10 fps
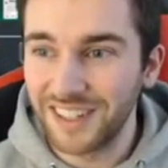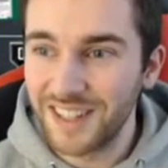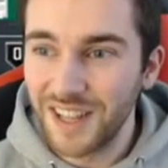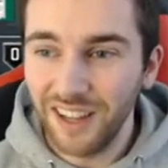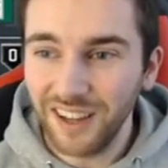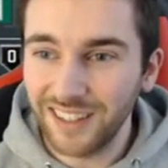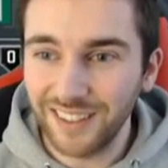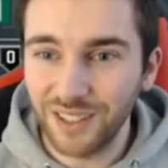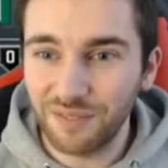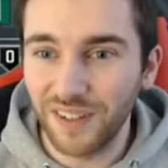I can tell
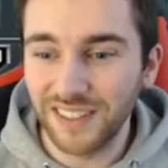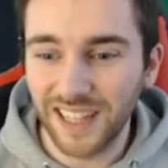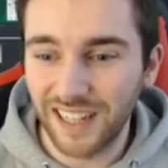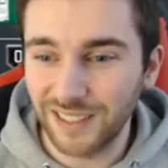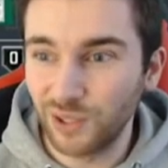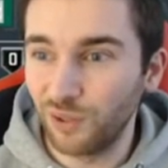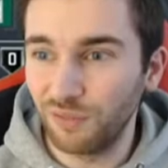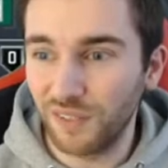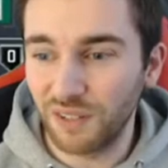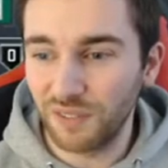you firsthand it's not
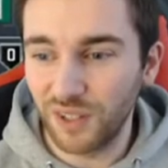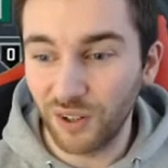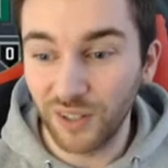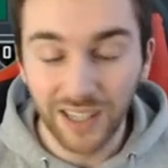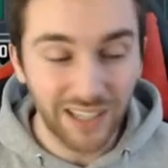fun if you don't.